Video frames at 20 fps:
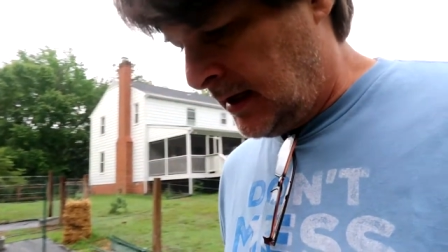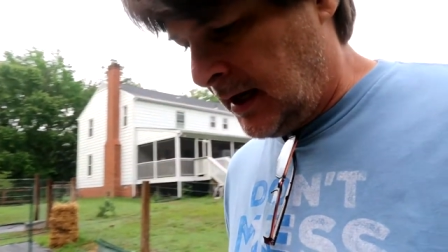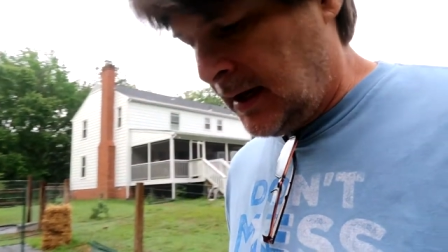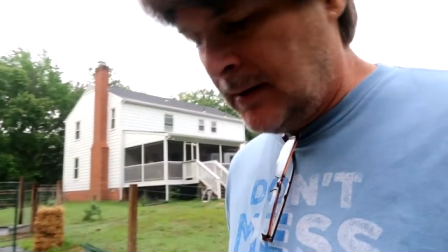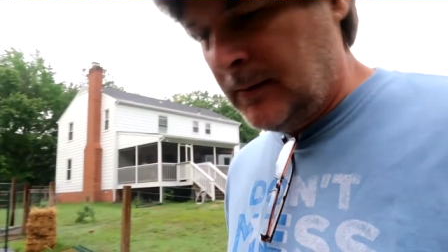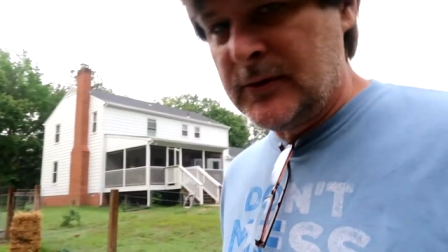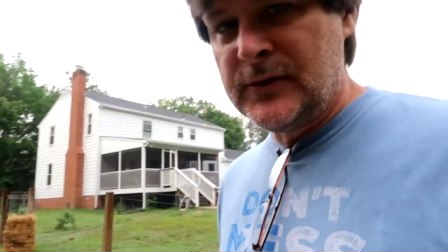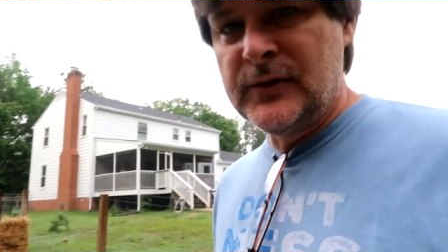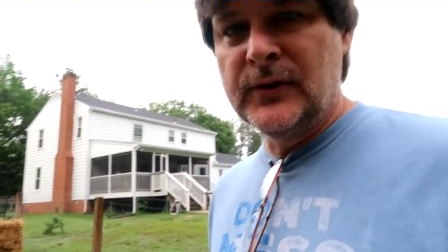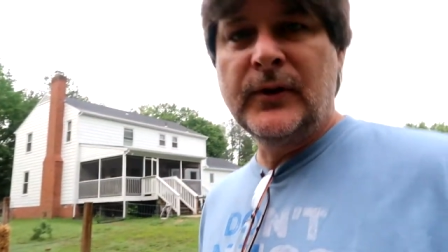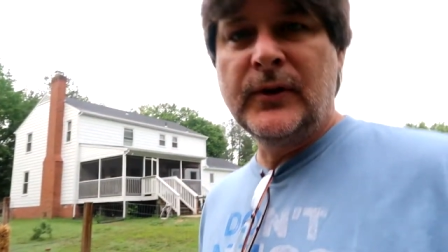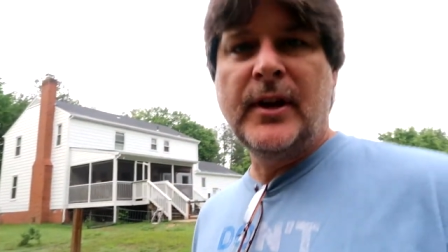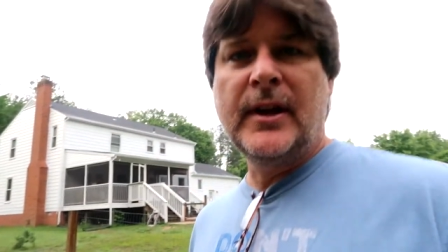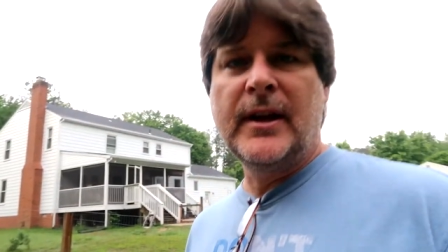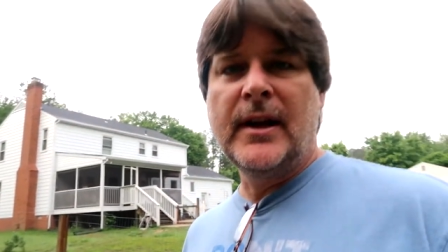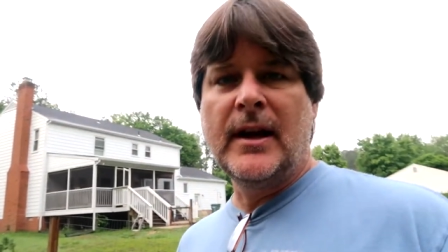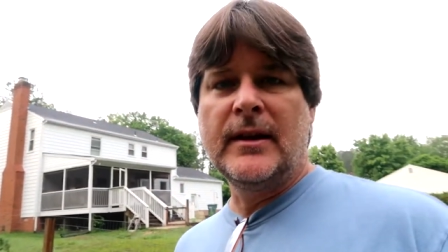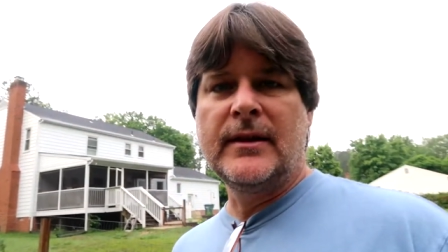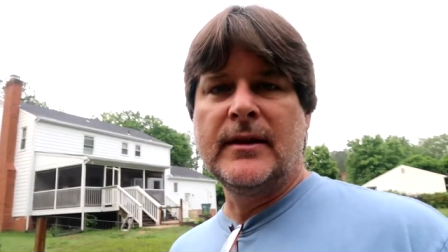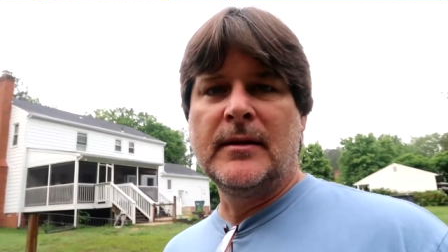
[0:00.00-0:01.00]
I was
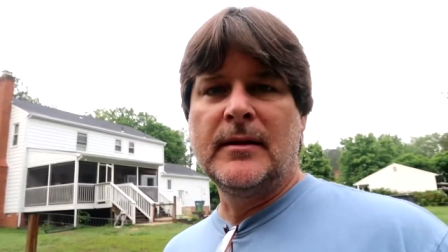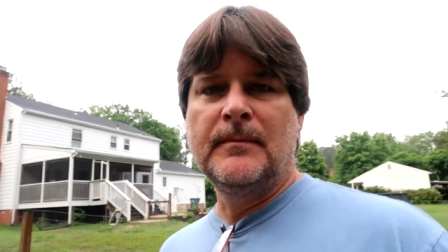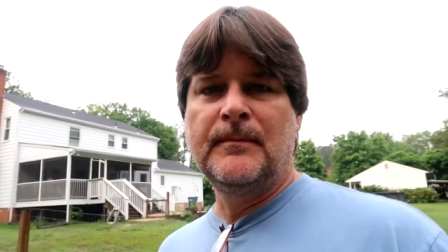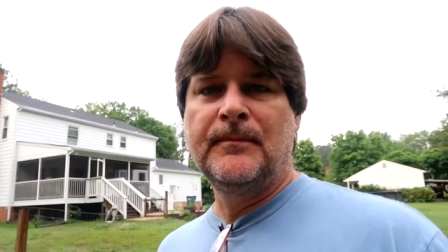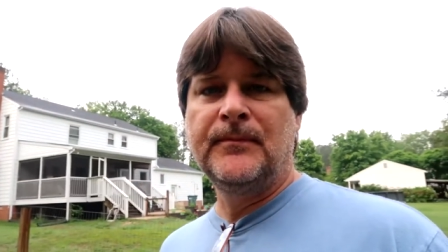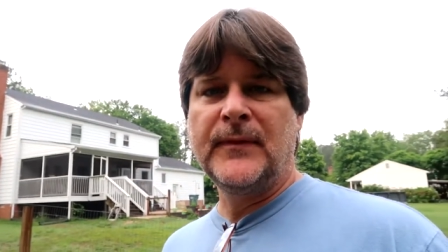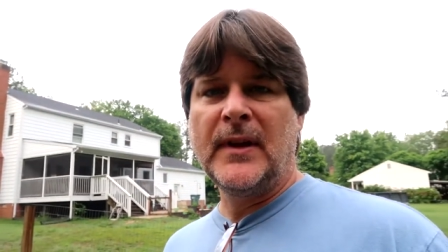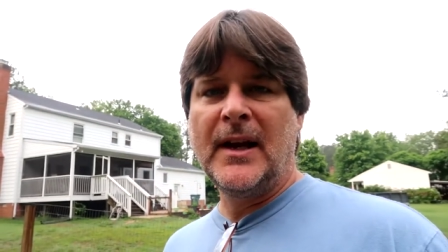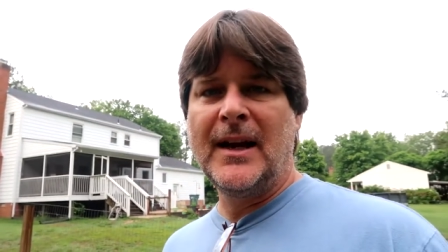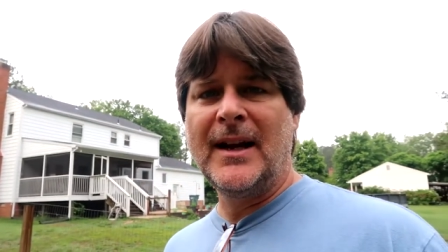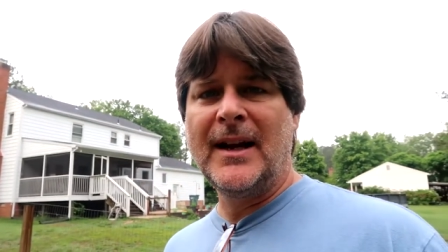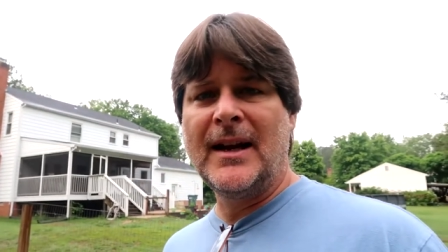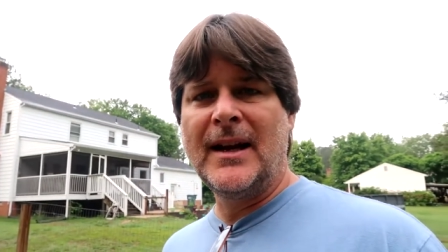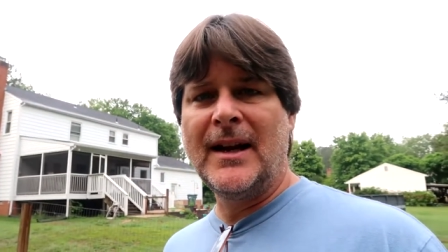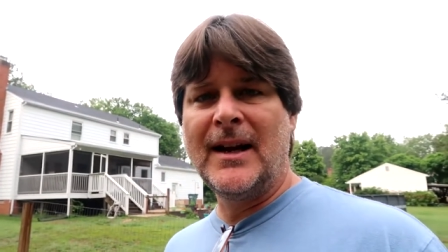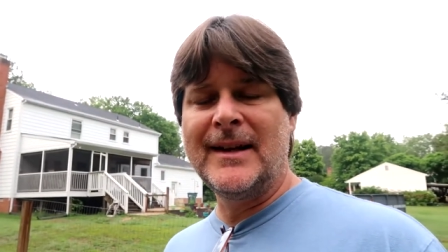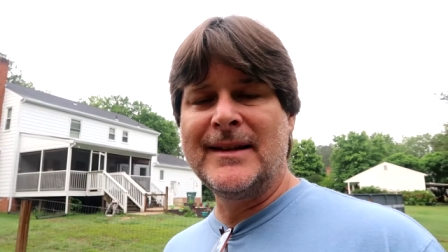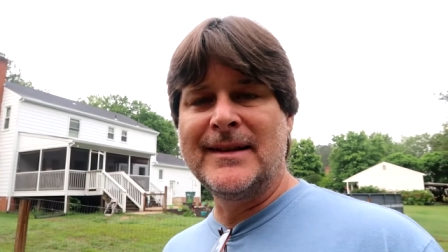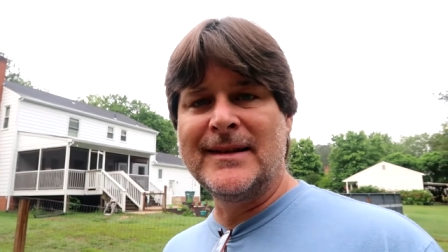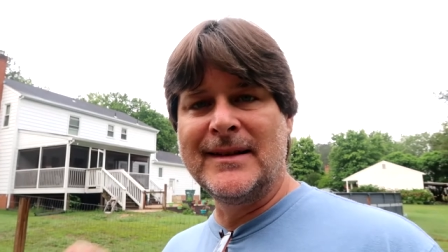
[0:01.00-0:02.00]
looking at them and I,
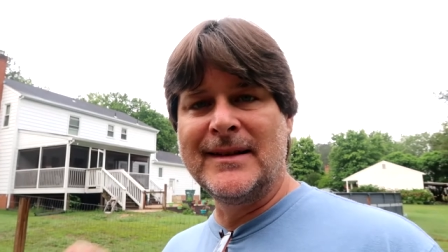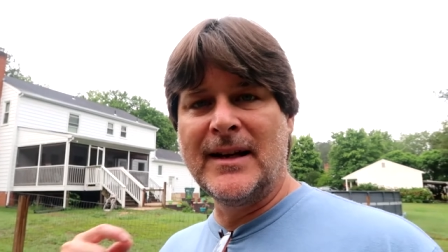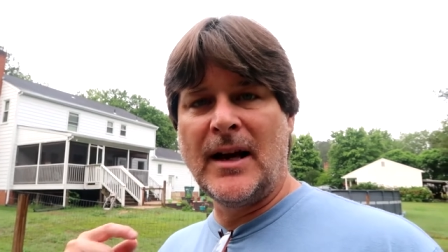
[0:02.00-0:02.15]
I,